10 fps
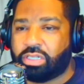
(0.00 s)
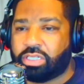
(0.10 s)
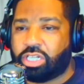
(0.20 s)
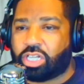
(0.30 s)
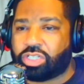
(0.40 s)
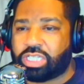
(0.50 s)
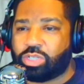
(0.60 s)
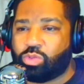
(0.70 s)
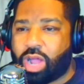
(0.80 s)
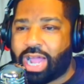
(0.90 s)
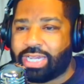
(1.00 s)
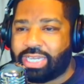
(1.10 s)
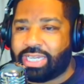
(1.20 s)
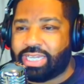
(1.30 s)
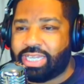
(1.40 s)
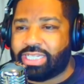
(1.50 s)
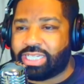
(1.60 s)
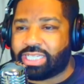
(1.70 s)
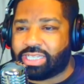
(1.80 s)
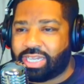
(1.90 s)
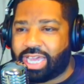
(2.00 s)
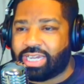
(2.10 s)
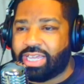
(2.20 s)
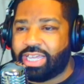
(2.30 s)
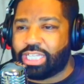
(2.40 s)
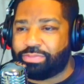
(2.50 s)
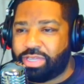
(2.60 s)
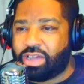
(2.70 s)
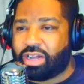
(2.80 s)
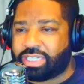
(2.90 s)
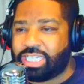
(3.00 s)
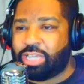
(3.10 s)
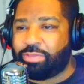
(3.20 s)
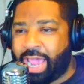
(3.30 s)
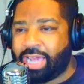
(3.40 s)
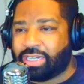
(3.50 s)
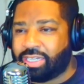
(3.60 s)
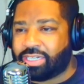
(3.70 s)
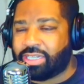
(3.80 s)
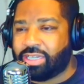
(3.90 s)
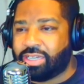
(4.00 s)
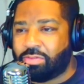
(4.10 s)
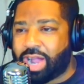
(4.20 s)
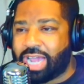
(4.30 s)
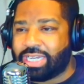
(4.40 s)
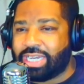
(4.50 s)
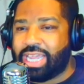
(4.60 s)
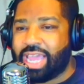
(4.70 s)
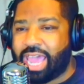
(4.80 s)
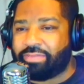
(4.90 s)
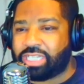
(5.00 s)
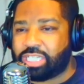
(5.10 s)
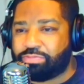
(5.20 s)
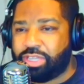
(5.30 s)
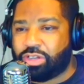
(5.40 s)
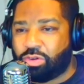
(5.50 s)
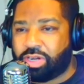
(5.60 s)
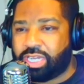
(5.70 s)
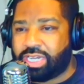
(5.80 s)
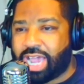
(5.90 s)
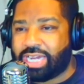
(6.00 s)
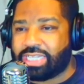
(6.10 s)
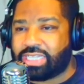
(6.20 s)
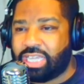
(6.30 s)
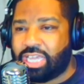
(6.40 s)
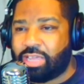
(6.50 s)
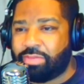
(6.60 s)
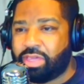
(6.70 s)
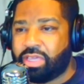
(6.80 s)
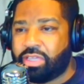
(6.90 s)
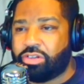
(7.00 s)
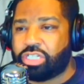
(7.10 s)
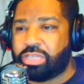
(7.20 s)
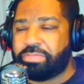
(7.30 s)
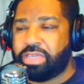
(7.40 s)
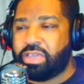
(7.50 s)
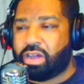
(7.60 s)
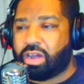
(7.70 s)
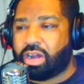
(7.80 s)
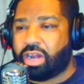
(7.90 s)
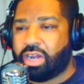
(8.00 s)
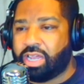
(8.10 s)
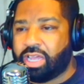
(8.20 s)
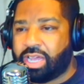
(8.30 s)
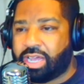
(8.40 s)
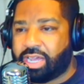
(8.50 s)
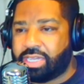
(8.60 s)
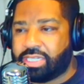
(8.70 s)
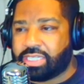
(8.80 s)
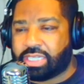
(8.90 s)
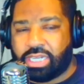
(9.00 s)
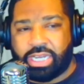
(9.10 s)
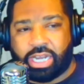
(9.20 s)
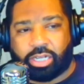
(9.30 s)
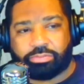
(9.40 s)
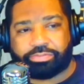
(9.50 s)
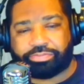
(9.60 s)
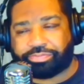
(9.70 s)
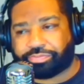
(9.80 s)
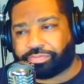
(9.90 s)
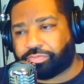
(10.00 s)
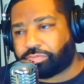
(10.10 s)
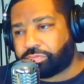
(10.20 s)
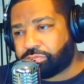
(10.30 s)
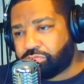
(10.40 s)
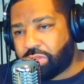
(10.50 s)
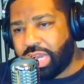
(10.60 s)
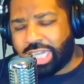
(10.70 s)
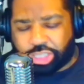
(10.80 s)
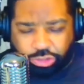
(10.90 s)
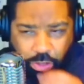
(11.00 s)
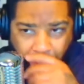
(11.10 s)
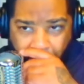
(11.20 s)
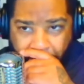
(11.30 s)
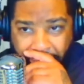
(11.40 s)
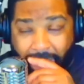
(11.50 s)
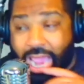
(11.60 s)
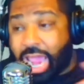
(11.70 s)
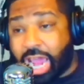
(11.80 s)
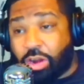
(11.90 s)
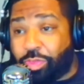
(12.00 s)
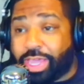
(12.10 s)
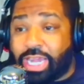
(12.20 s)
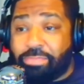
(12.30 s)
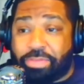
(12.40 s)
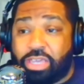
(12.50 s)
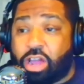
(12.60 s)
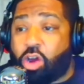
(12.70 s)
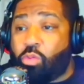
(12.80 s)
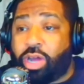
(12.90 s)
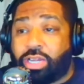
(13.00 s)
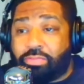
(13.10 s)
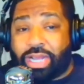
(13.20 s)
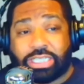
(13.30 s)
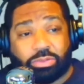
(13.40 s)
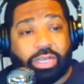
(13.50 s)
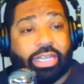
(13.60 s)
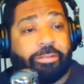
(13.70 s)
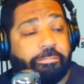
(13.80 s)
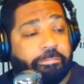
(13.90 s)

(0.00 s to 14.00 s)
She also says, why didn't he just let his PR team handle it? Why did he have to speak on it? Not his team. Usually PR does the cleanup. That's true. I don't think any PR wanted to mess with it.